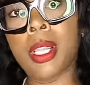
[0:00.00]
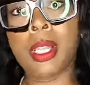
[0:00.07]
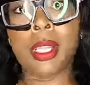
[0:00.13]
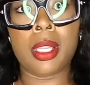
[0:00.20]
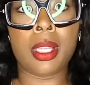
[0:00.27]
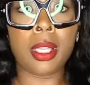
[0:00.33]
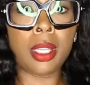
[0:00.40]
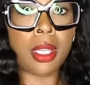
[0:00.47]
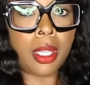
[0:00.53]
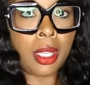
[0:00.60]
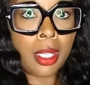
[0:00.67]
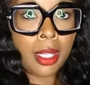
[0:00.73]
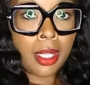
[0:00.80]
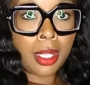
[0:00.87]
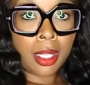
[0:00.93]

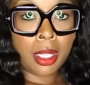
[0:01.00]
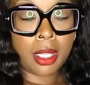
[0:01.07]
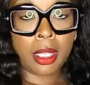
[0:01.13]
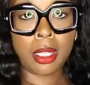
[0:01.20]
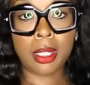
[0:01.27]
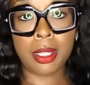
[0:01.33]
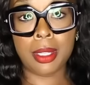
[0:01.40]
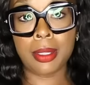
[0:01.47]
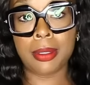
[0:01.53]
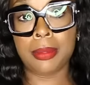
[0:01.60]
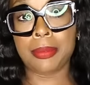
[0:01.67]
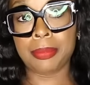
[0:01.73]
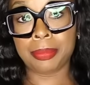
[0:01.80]
Nobody speaks.